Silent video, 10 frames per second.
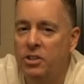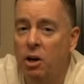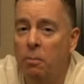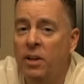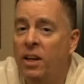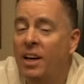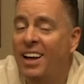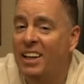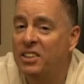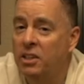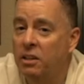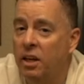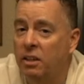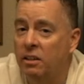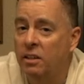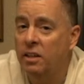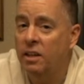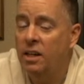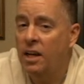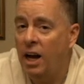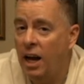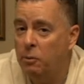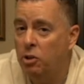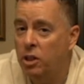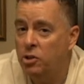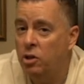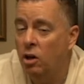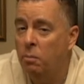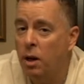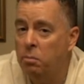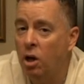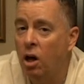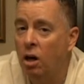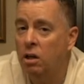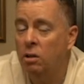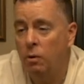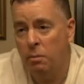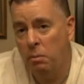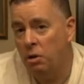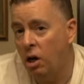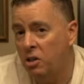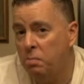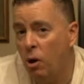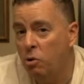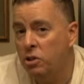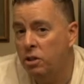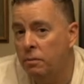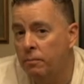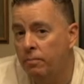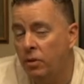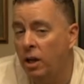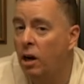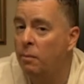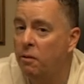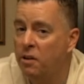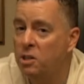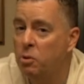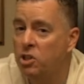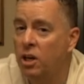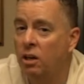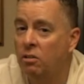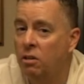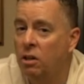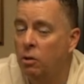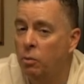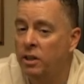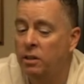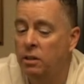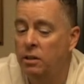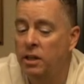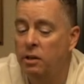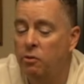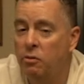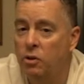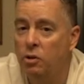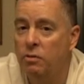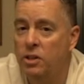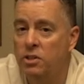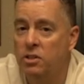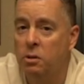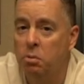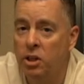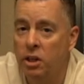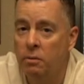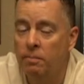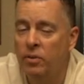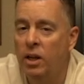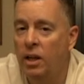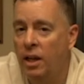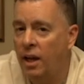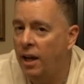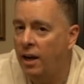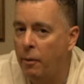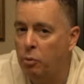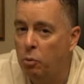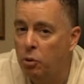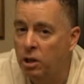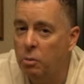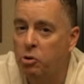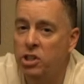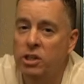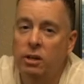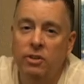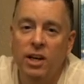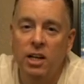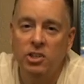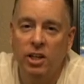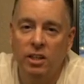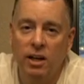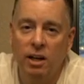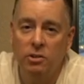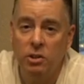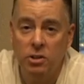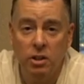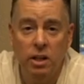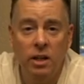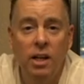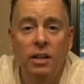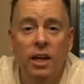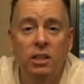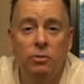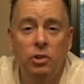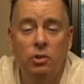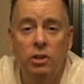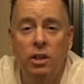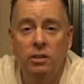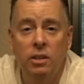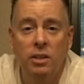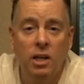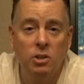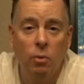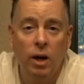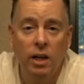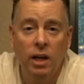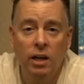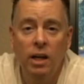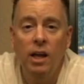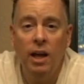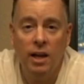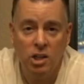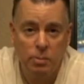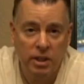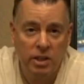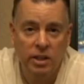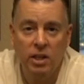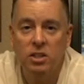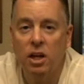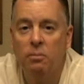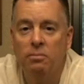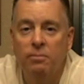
So, until then, I will let you know on my blog when my blog is posted and on my Facebook channel when the review of this is completed. And would really appreciate it if you guys check it out. So until then, thanks for tuning into the Desert Wine Guy, and I'll speak to you next time.